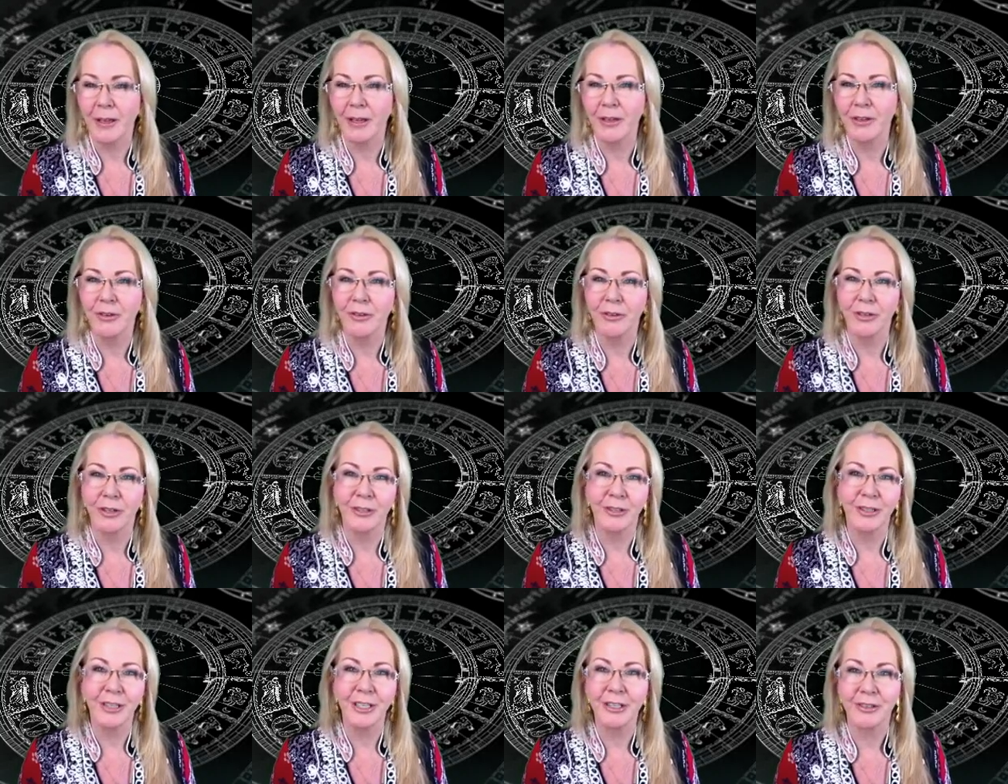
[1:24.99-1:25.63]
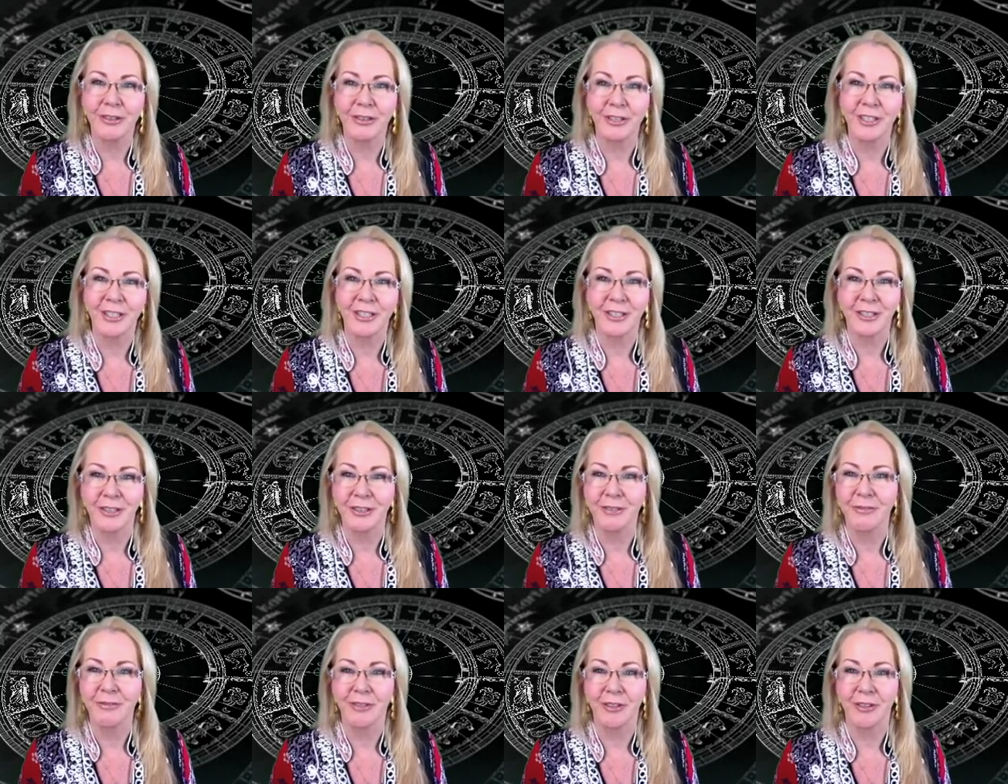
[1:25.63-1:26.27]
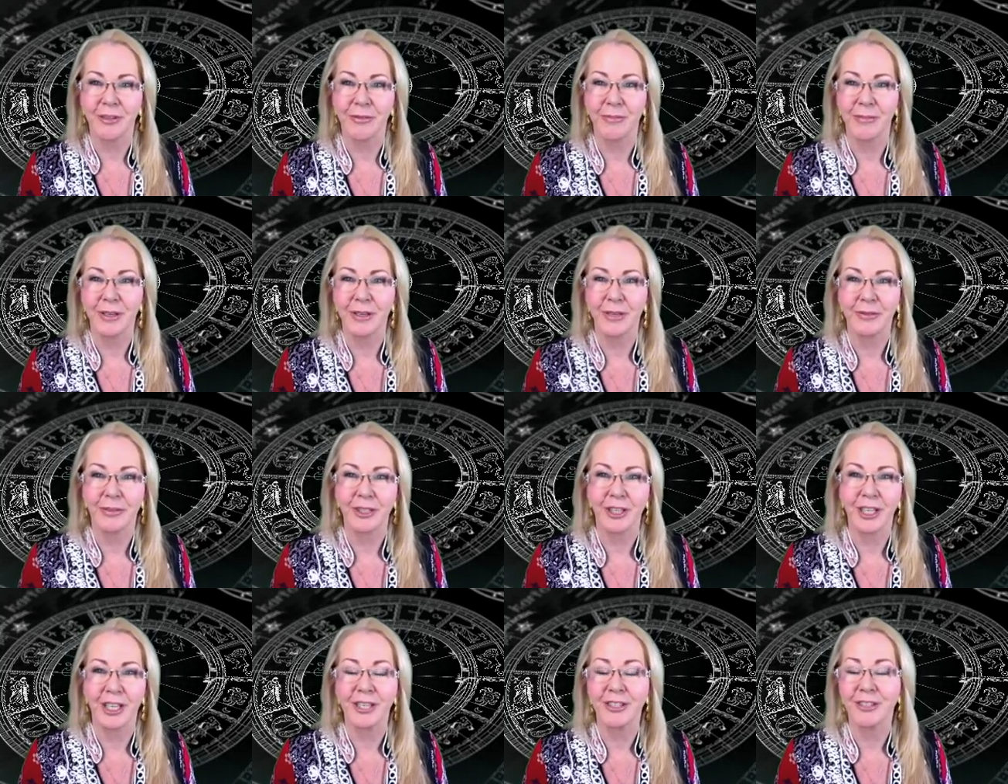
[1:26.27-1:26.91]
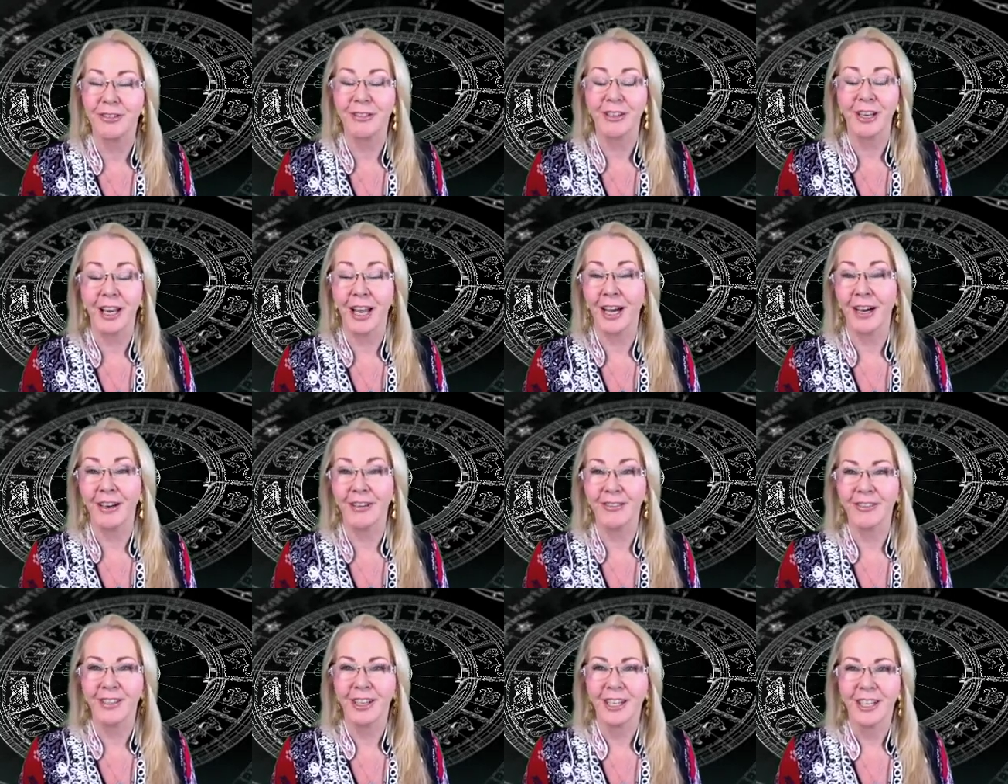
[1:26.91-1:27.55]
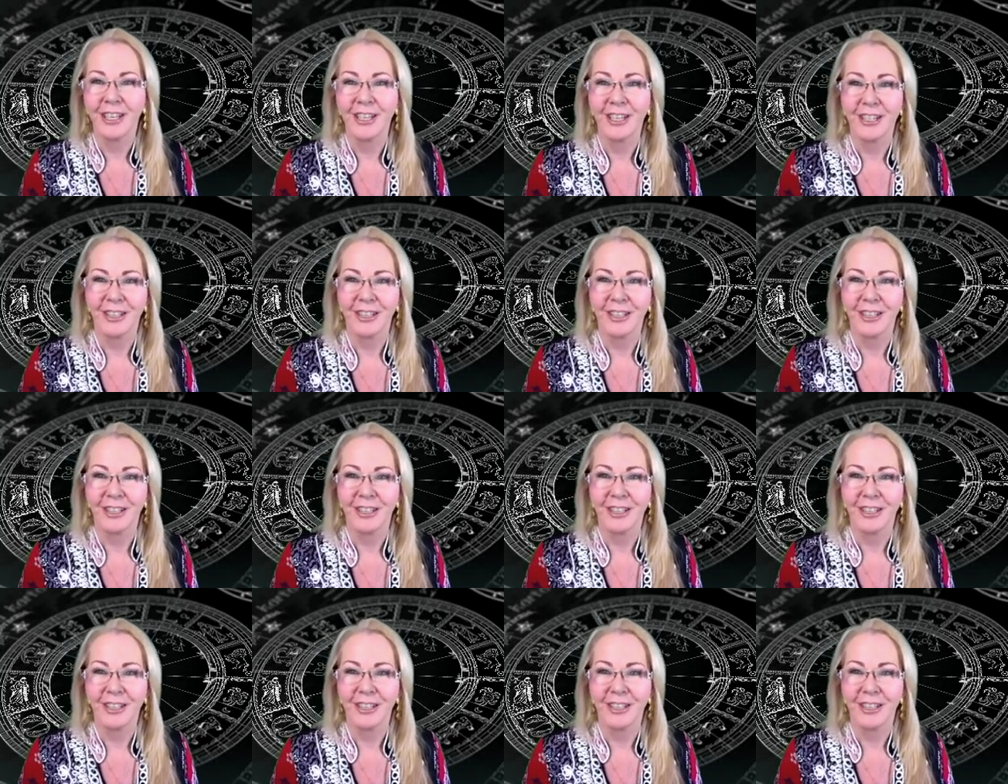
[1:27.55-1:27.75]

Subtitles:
You're only critical with the people that you love.